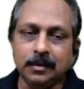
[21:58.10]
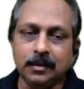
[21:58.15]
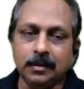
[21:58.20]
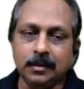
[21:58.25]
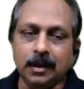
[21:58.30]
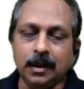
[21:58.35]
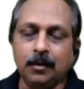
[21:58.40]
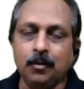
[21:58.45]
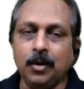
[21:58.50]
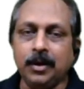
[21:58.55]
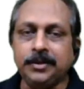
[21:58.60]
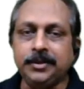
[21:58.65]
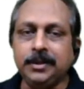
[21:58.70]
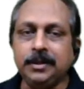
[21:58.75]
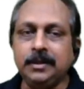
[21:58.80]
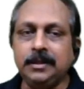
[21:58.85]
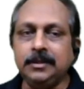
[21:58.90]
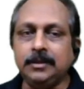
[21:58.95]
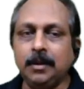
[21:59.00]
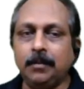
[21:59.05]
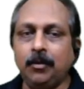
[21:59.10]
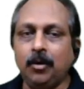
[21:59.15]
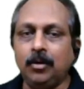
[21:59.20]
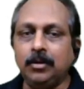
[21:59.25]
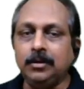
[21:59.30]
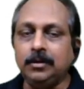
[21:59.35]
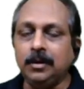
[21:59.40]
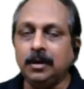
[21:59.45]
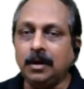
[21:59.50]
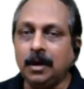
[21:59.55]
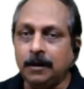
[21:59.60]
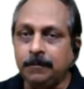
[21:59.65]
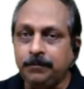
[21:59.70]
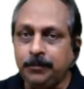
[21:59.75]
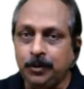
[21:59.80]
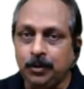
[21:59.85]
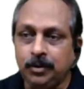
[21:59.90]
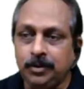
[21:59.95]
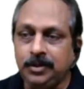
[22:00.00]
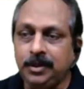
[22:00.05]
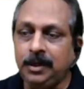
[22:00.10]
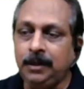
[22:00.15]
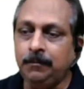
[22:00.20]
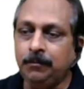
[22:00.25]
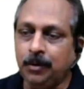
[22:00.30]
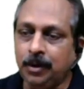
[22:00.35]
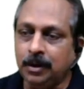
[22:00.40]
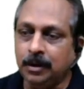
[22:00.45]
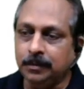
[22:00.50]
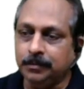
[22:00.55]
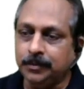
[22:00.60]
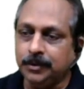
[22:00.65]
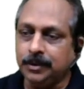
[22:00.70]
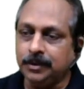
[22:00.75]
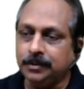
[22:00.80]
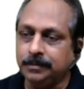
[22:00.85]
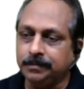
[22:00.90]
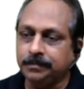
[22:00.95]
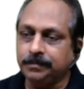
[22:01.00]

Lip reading: The question is about confusing verbs.